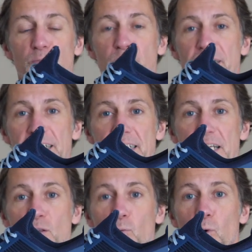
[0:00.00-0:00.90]
but you can see
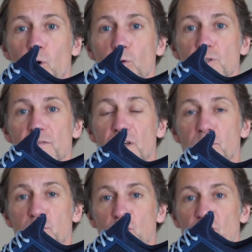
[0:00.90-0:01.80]
the walls of them are
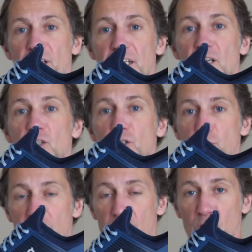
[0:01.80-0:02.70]
much thicker,
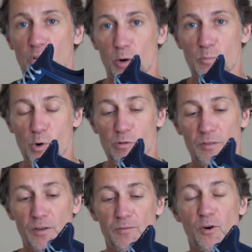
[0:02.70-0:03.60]
using a lot more of
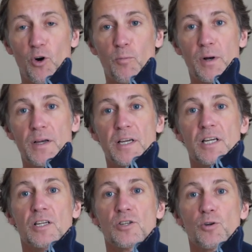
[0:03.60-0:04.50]
the foam.
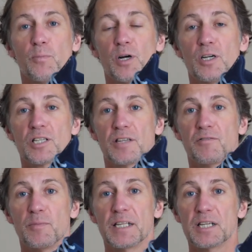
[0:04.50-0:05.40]
So personally for
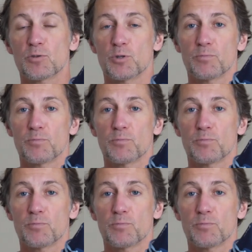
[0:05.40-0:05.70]
me, this was